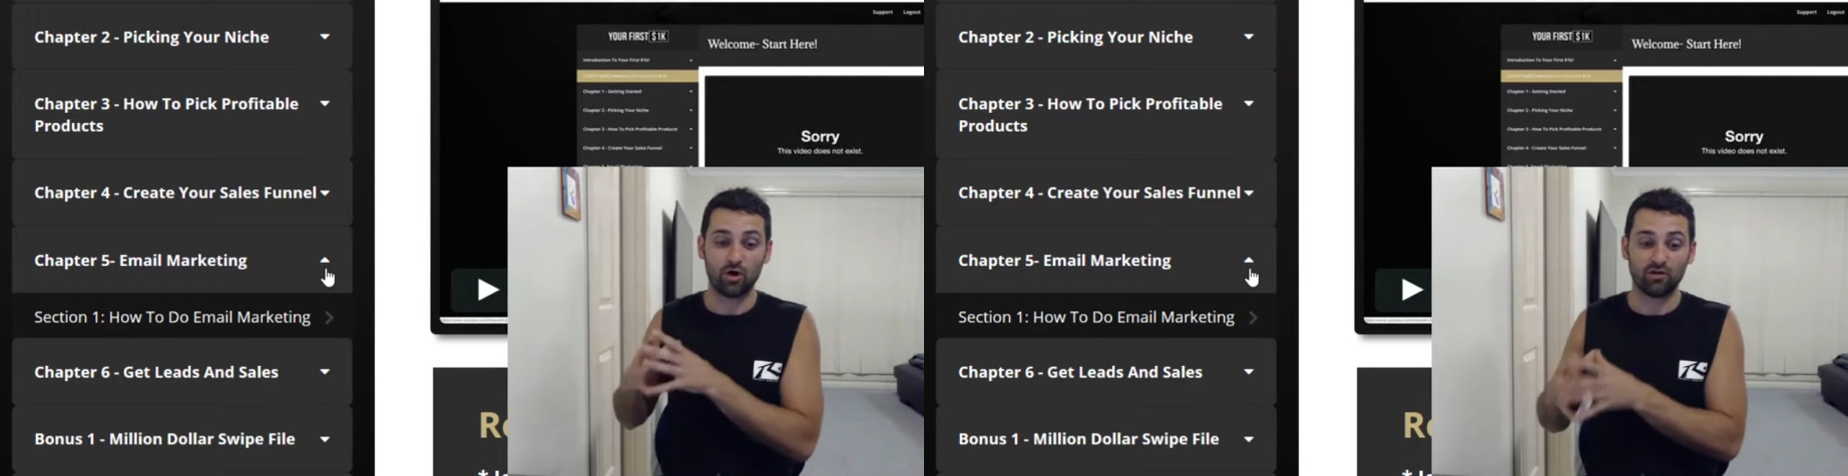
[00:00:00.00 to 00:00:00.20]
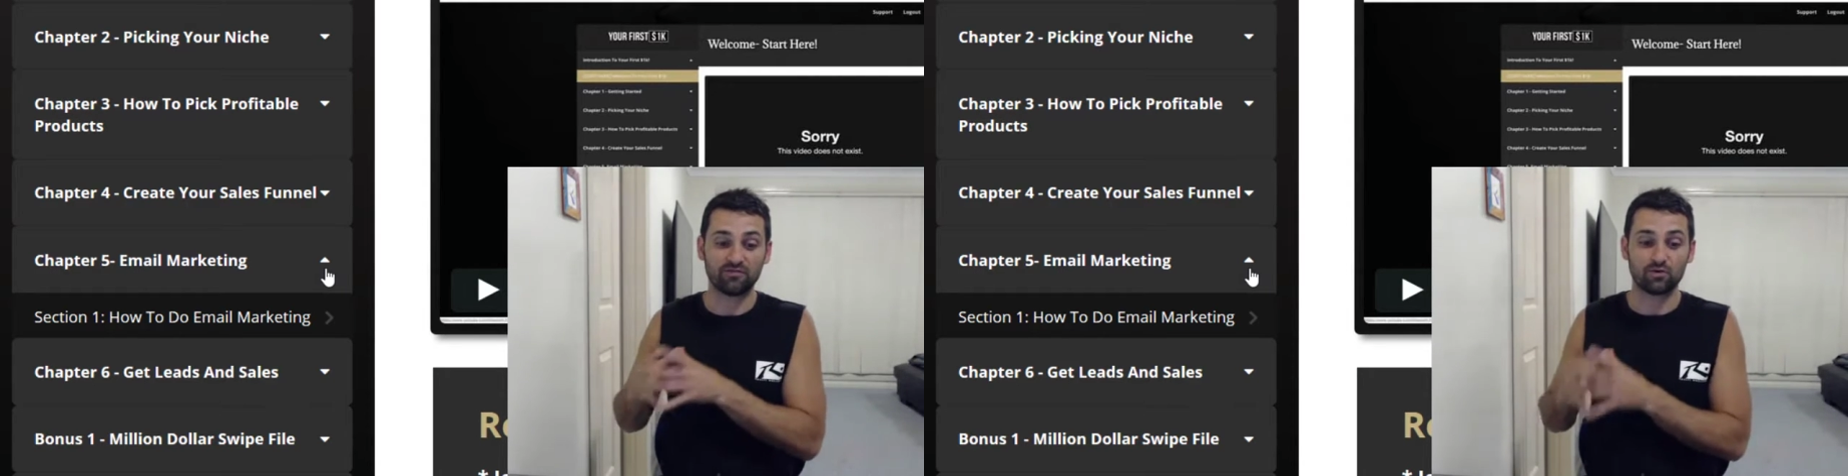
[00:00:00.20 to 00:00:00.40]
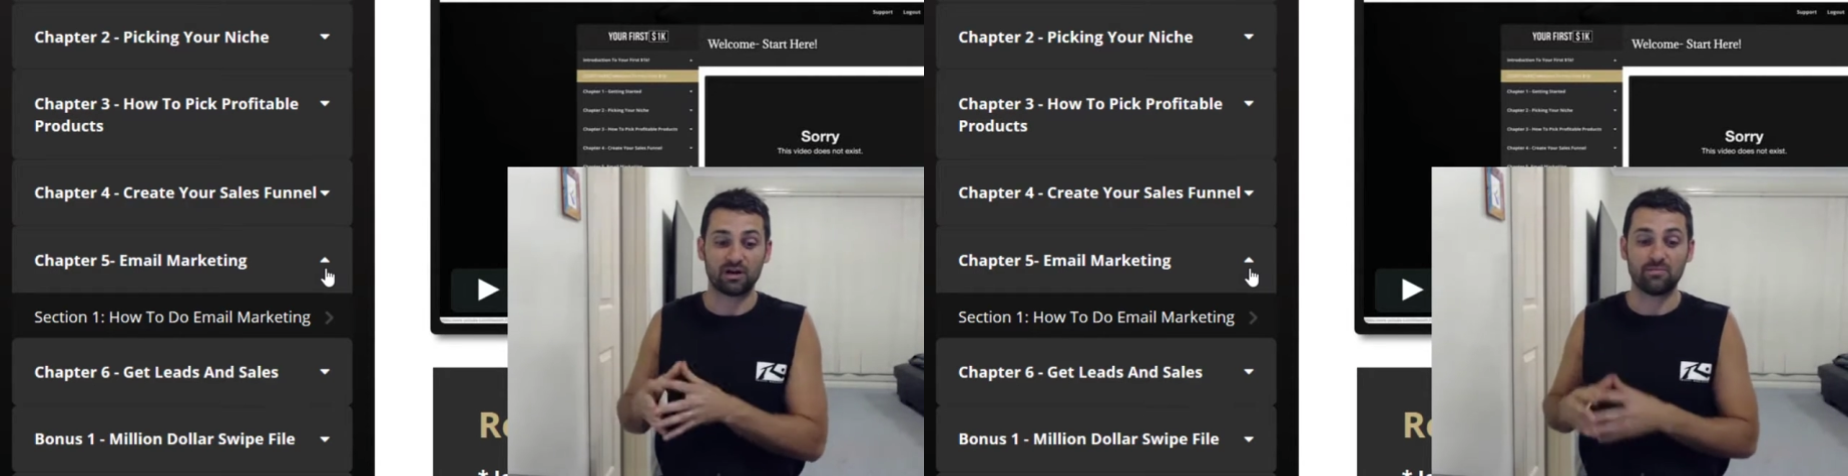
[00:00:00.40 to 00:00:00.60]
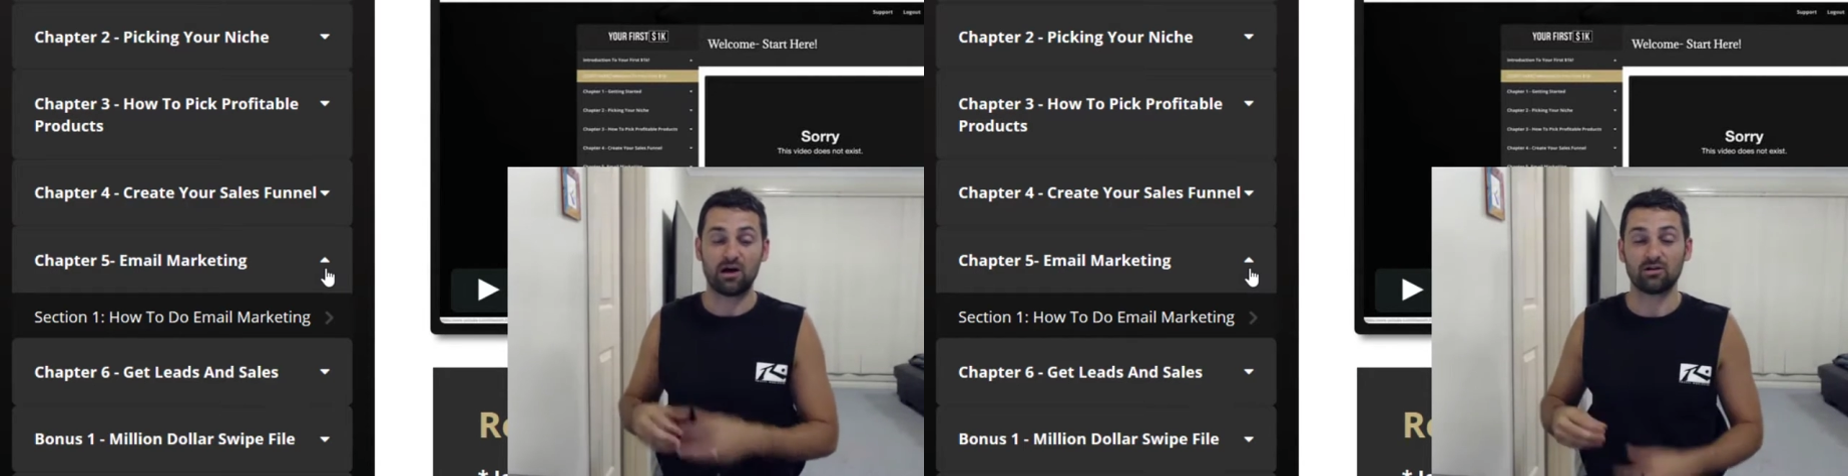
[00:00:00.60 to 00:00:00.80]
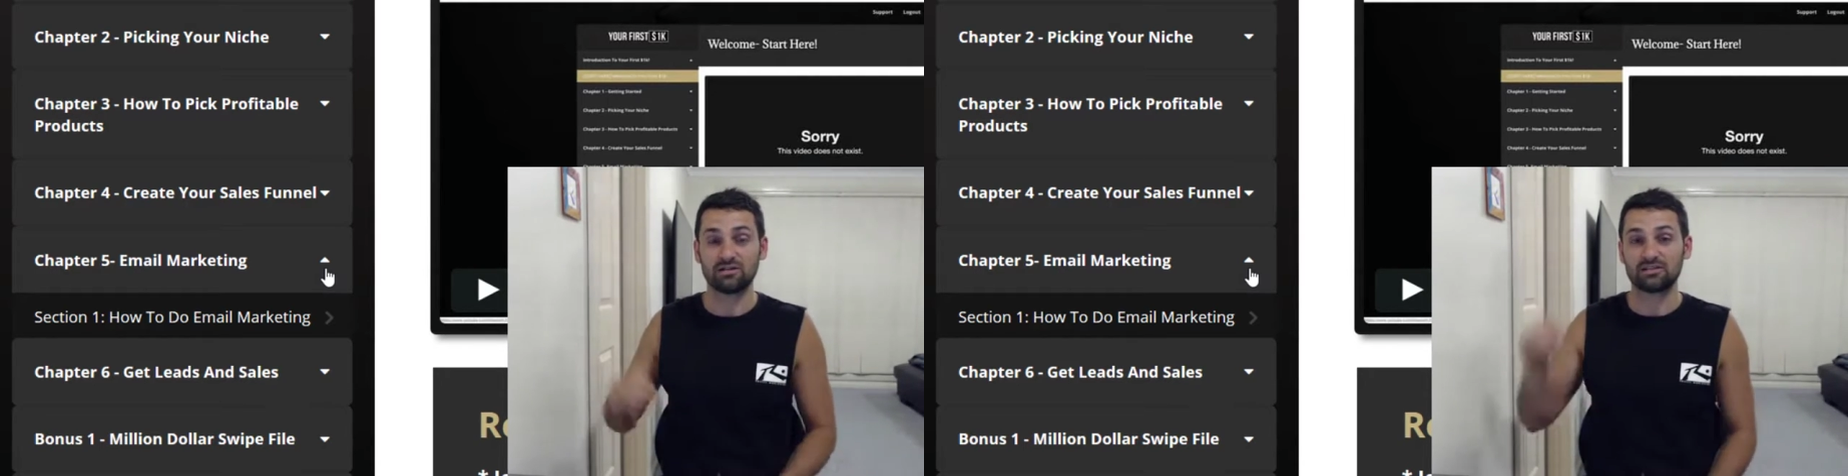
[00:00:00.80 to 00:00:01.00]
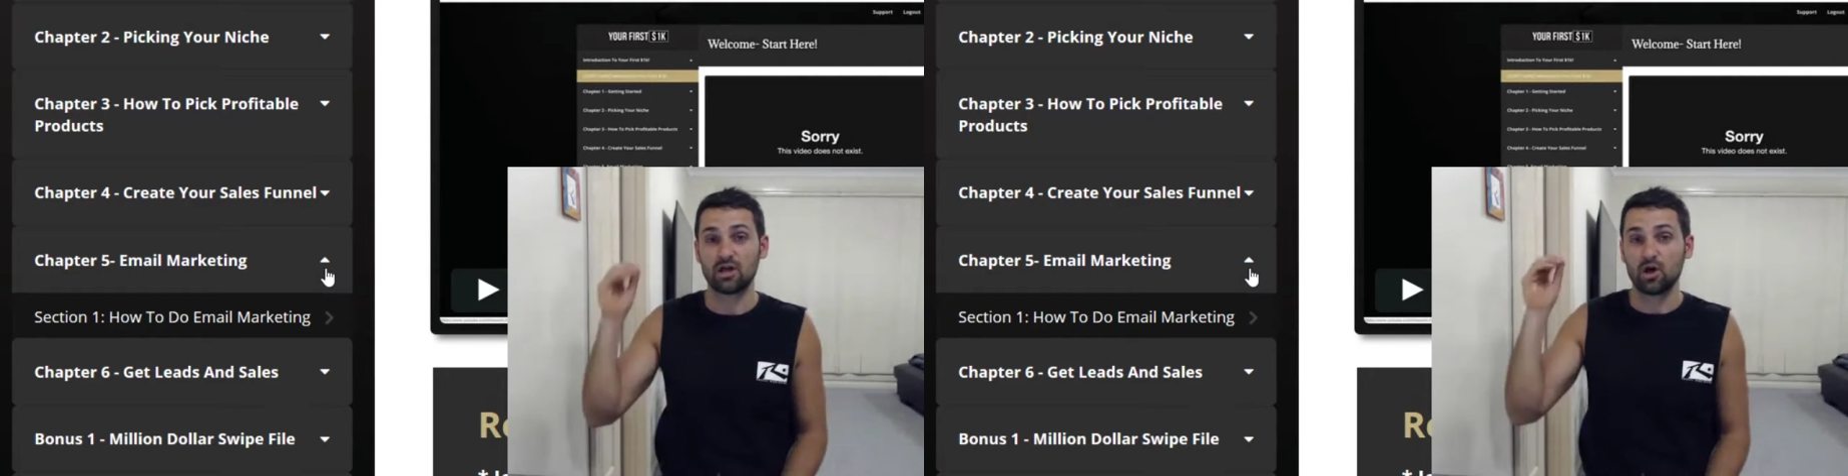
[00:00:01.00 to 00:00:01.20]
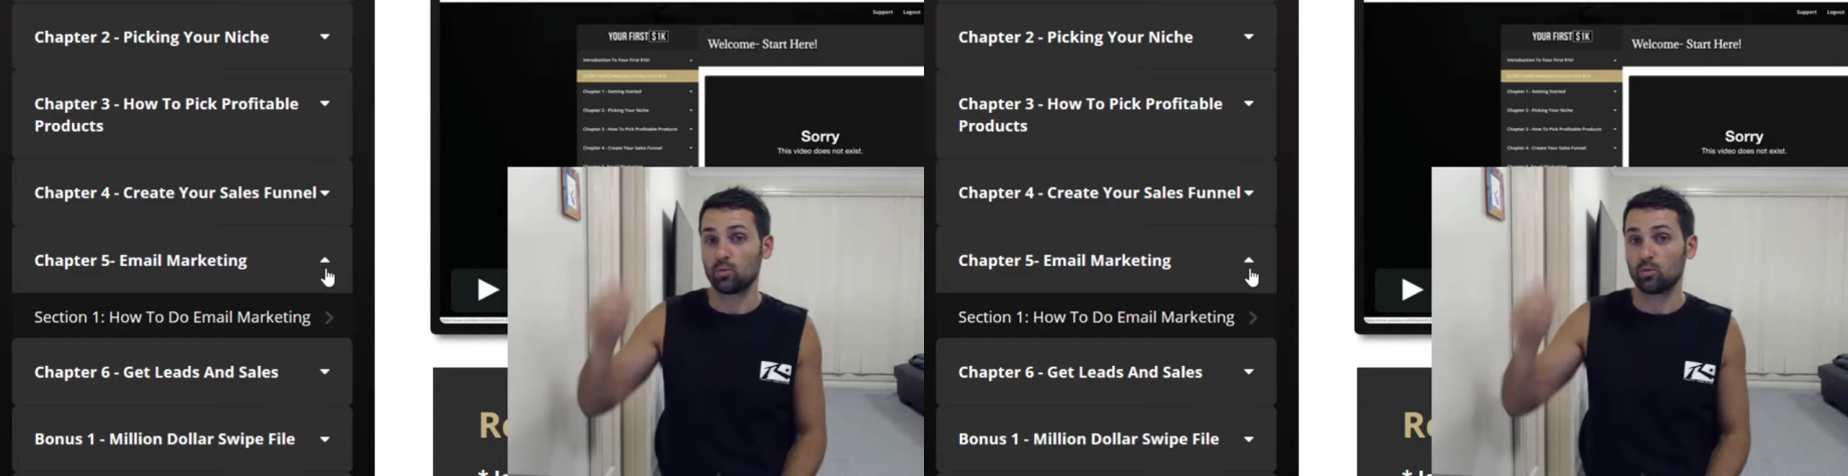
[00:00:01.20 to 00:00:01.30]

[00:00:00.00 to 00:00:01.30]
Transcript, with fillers: off your email list